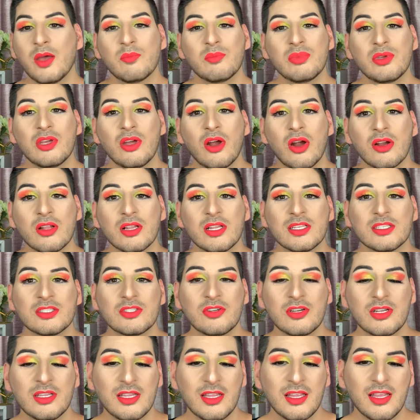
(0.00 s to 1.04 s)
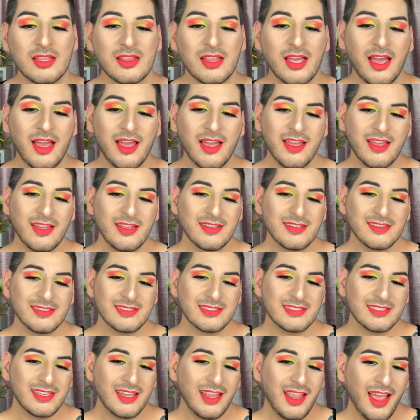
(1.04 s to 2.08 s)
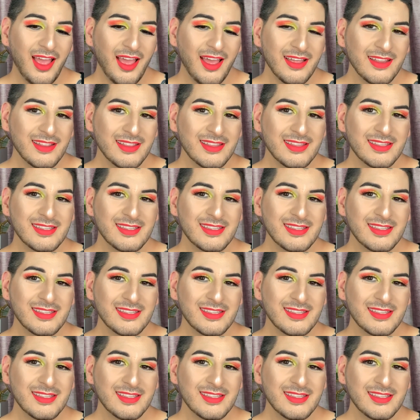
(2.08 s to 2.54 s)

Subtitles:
PR list or anything like that. And yeah,